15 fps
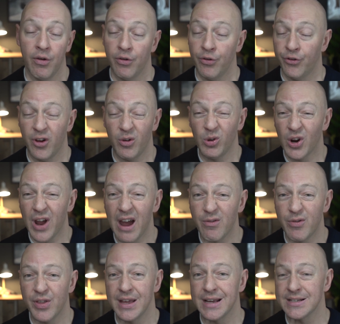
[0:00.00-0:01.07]
so look out
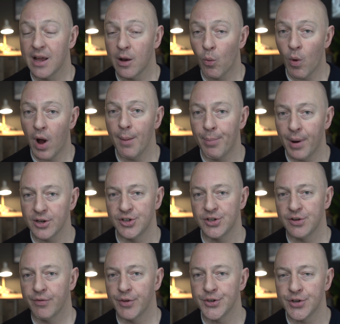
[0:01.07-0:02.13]
for things like white patches
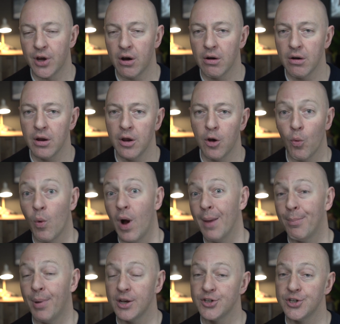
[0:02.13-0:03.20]
of the tongue,
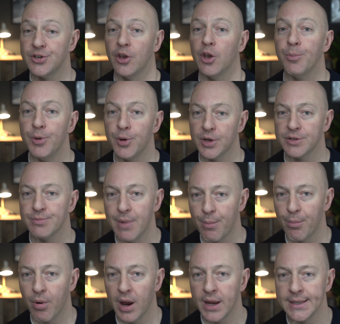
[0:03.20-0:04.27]
white patches on the mucous
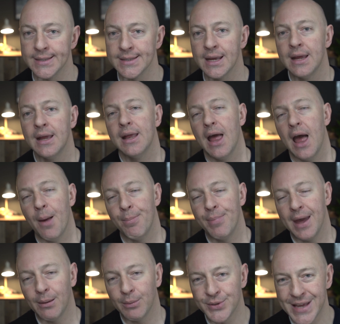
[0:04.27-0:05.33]
membranes, and be
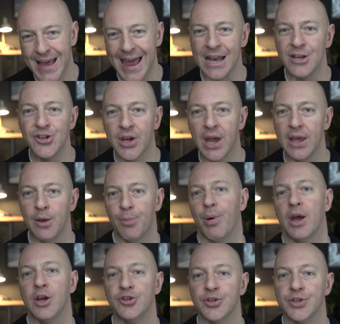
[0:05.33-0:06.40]
able to educate your
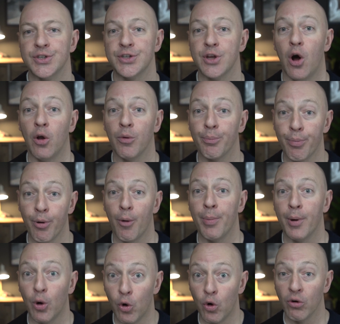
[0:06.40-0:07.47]
patients on
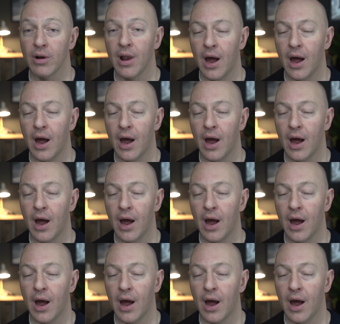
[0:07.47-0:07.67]
proper oral